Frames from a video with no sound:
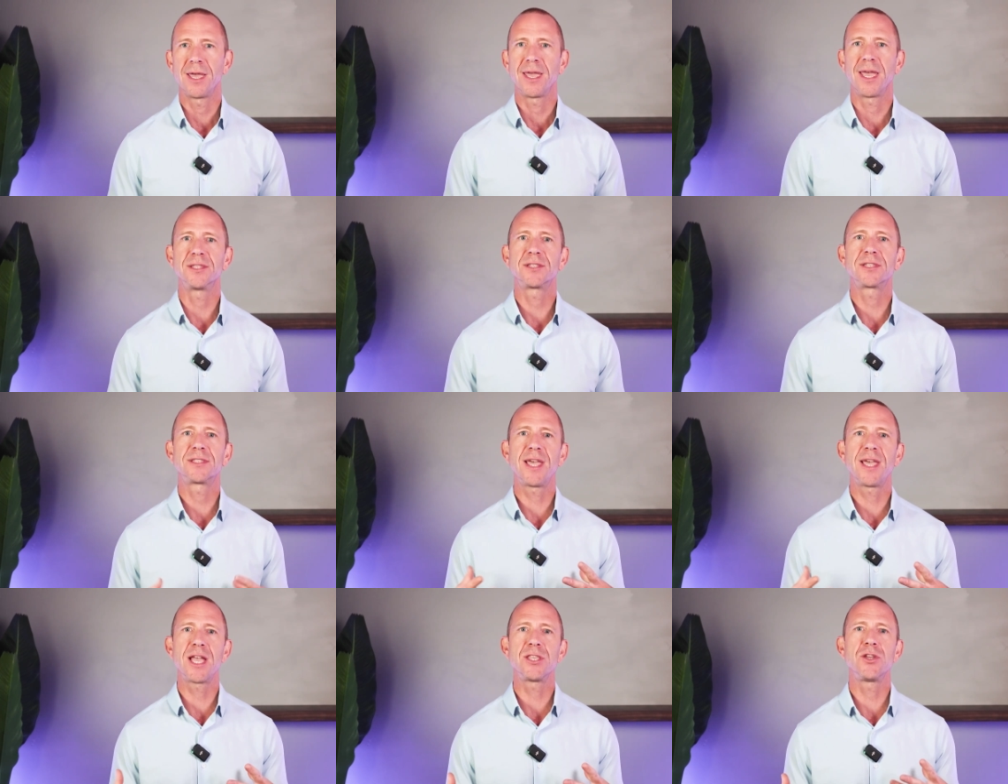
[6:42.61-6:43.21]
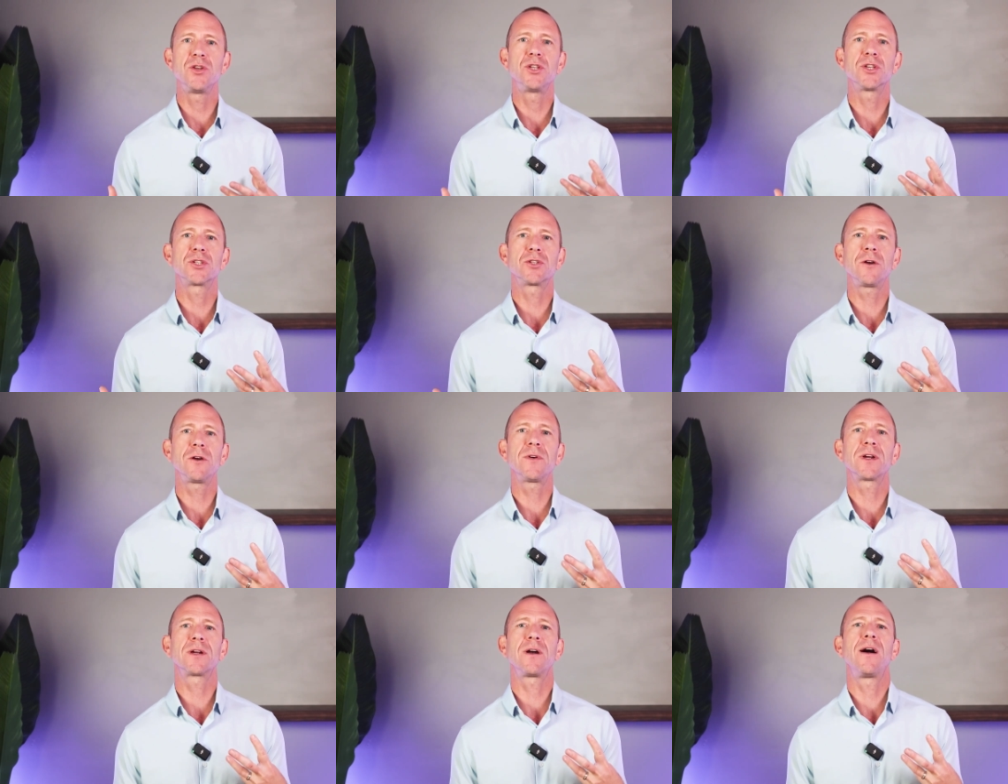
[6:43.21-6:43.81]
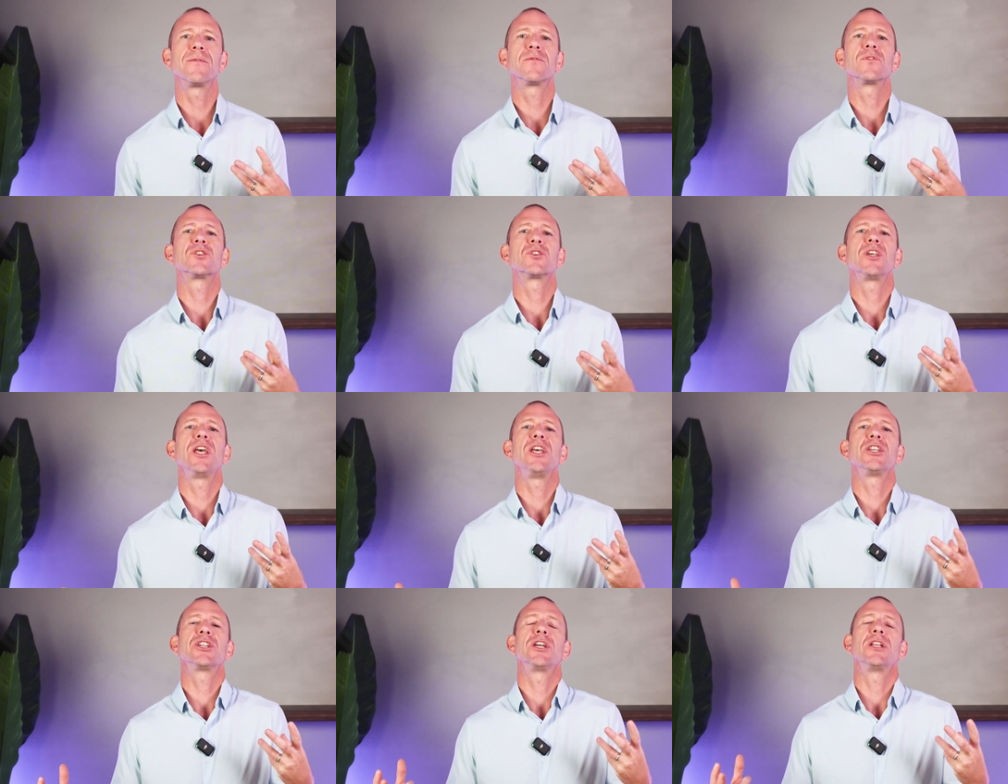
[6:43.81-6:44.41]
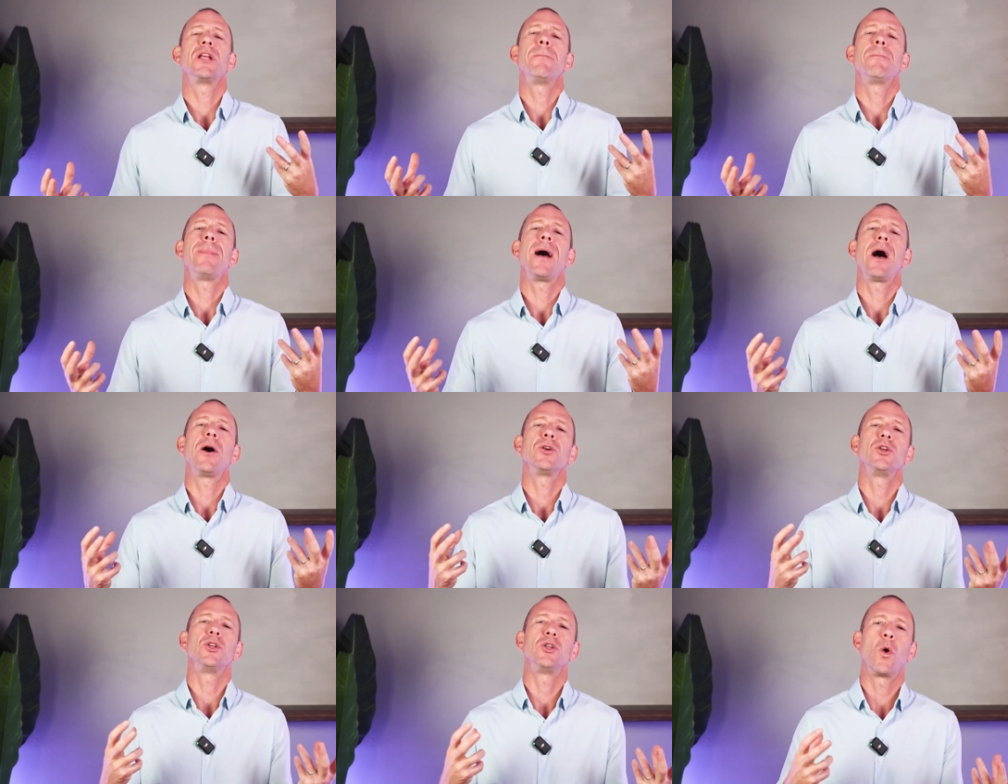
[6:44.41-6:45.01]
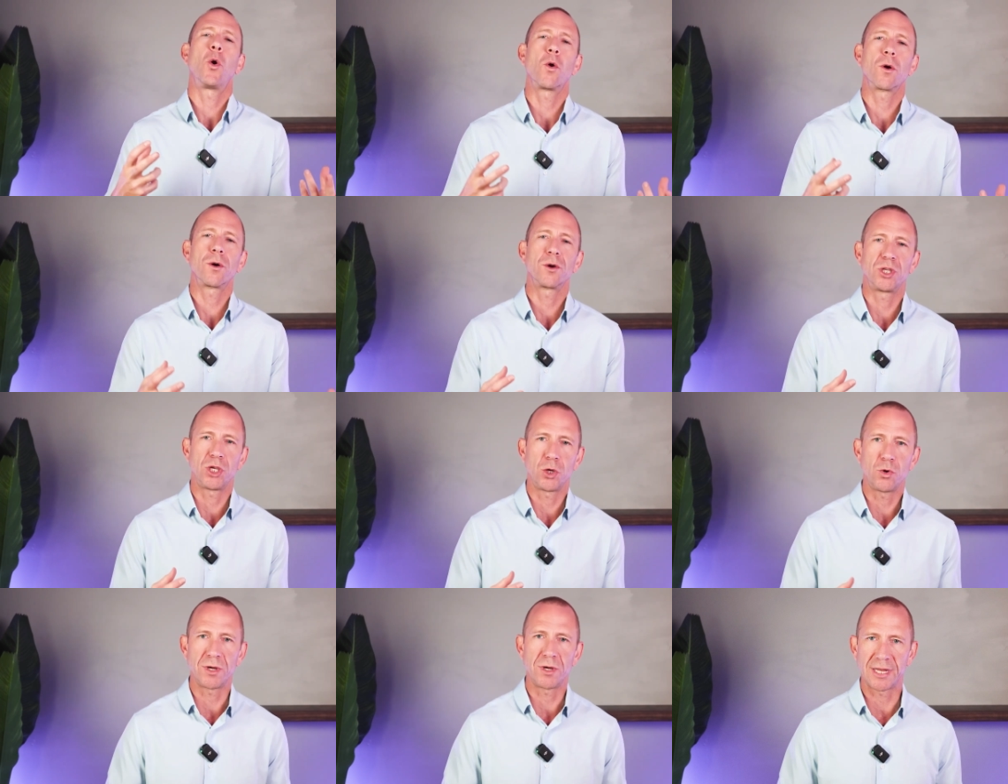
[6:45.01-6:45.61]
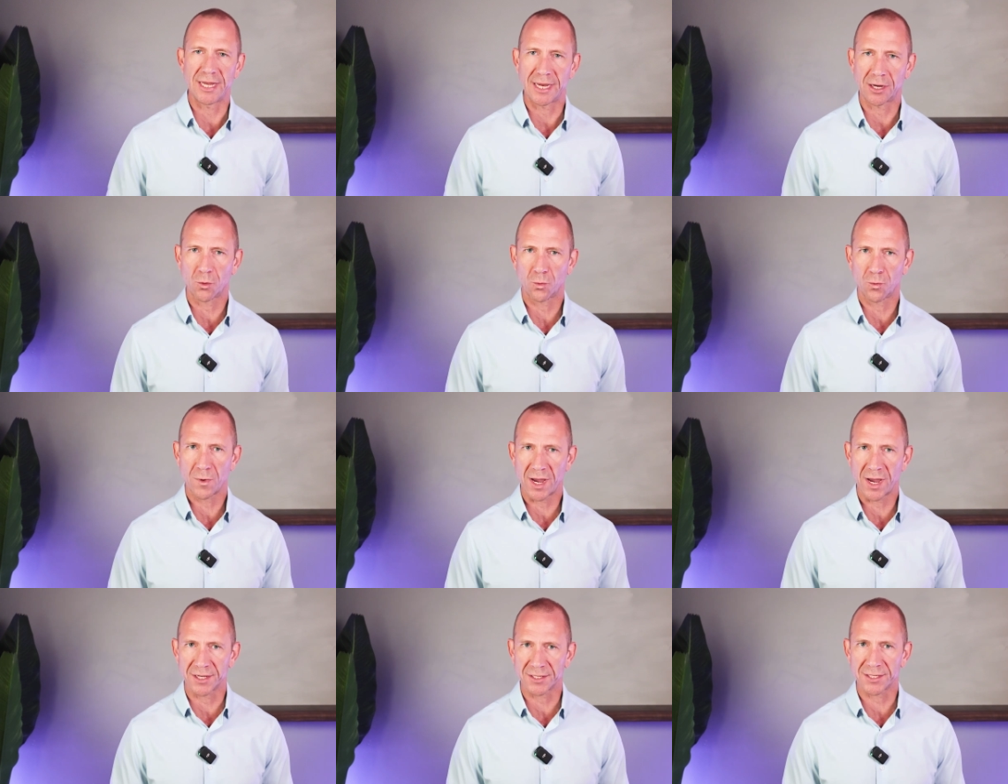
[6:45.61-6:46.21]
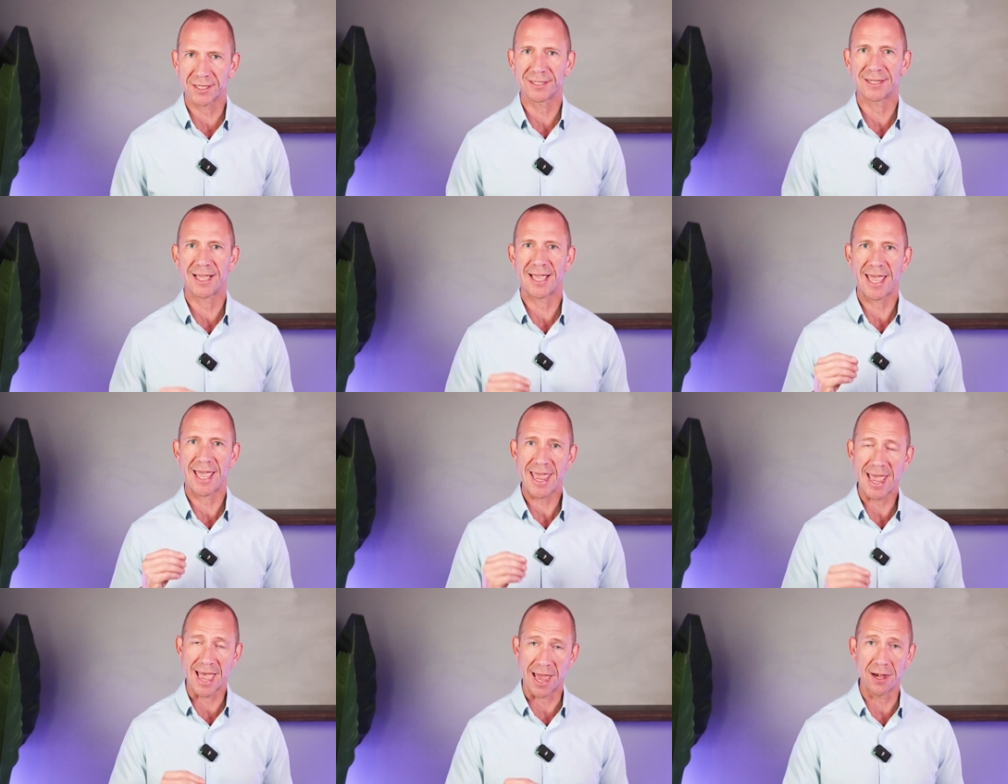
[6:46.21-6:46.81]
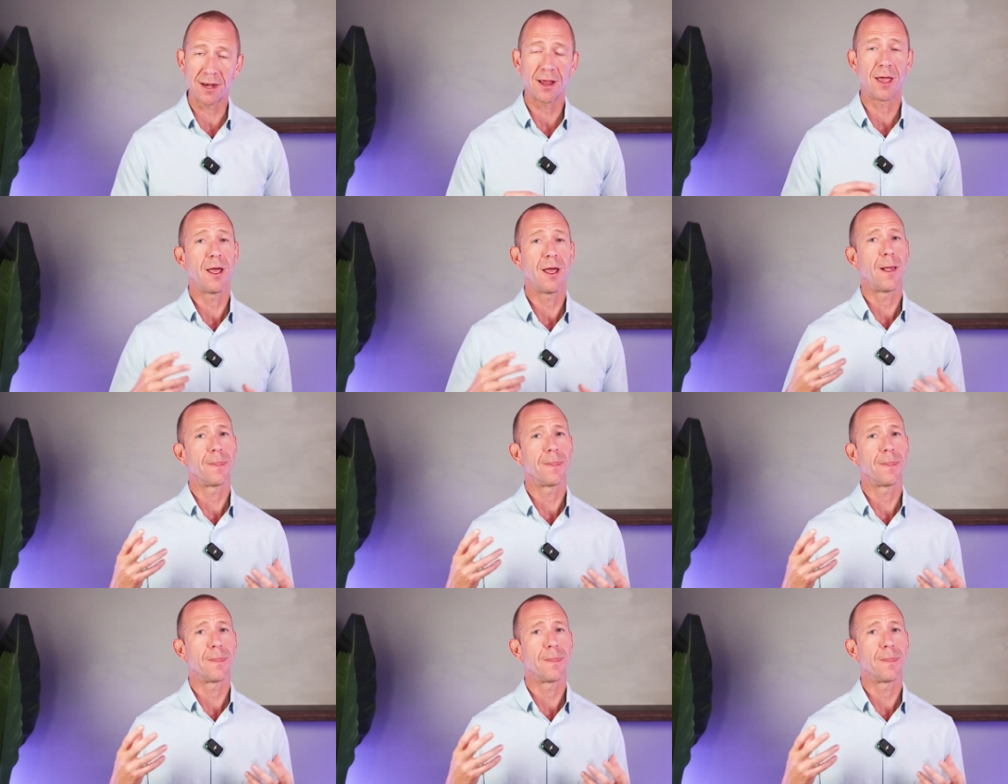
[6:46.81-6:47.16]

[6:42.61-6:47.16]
Instead, you deserve a conversation about your unique risks and